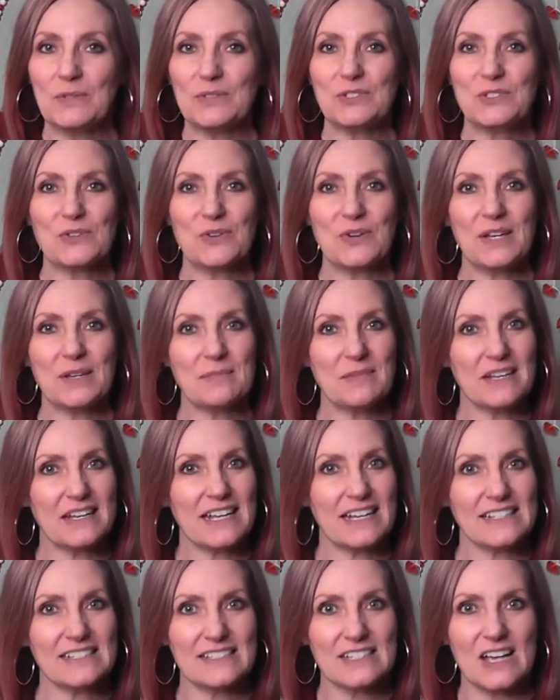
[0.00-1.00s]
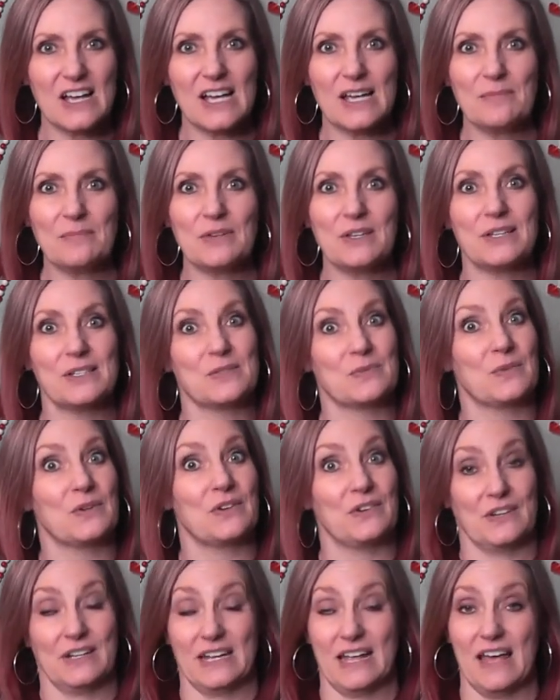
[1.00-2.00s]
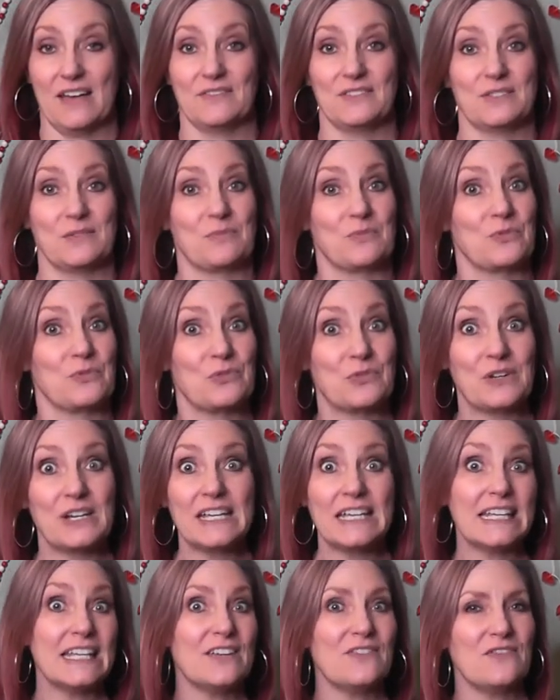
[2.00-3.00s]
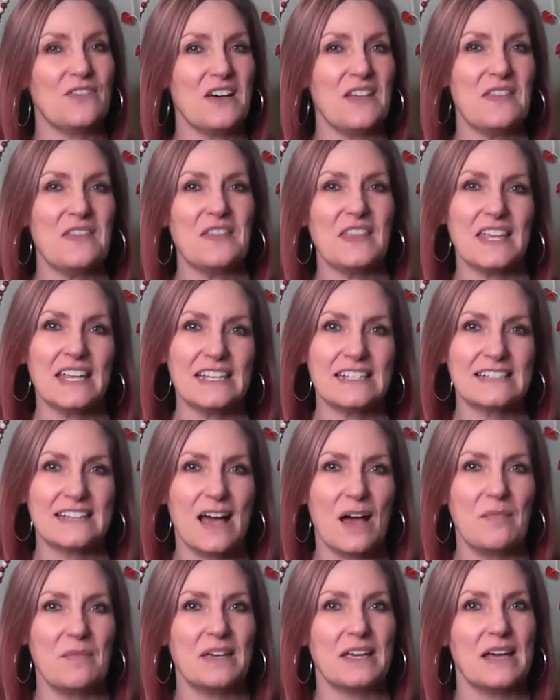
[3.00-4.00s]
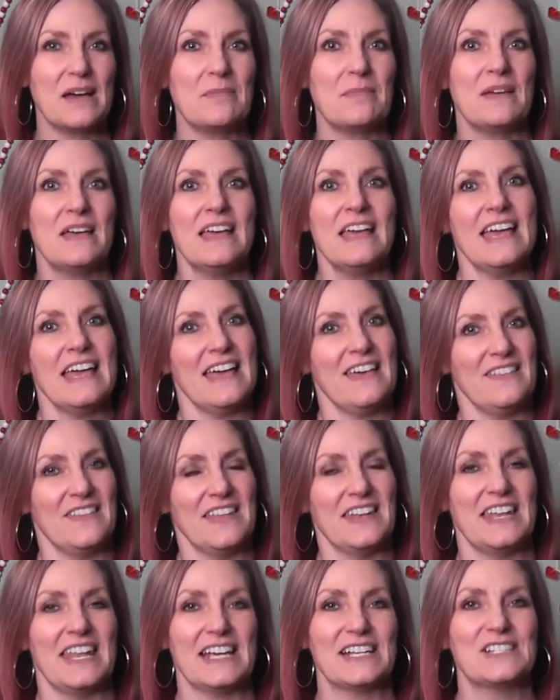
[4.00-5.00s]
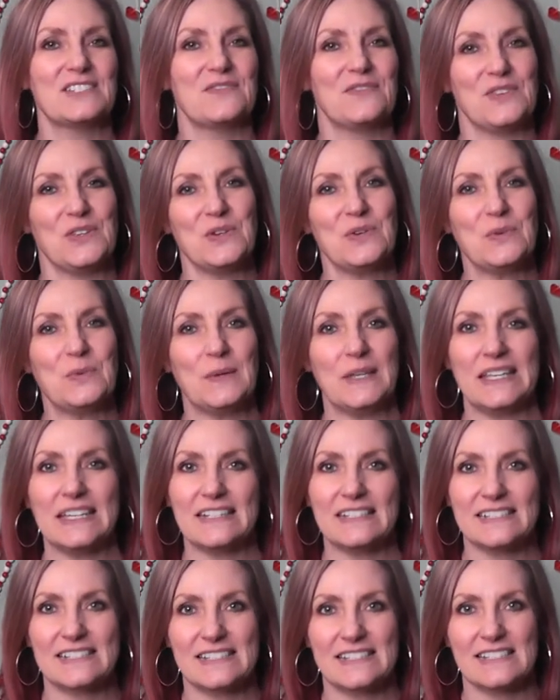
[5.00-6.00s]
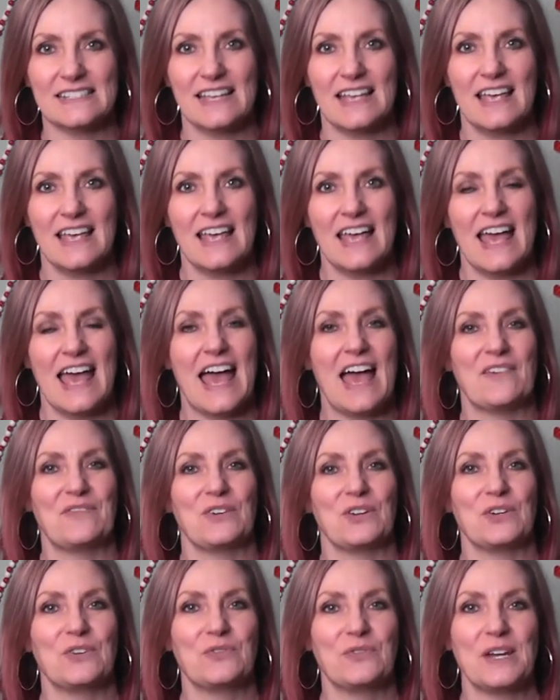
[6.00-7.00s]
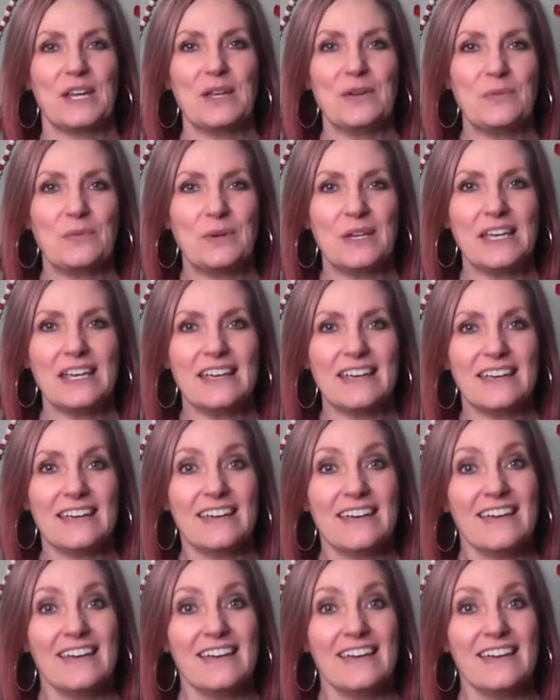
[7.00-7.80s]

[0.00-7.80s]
you'll join me next time because we're going to have some really fun things coming up in the next few weeks. Have a great week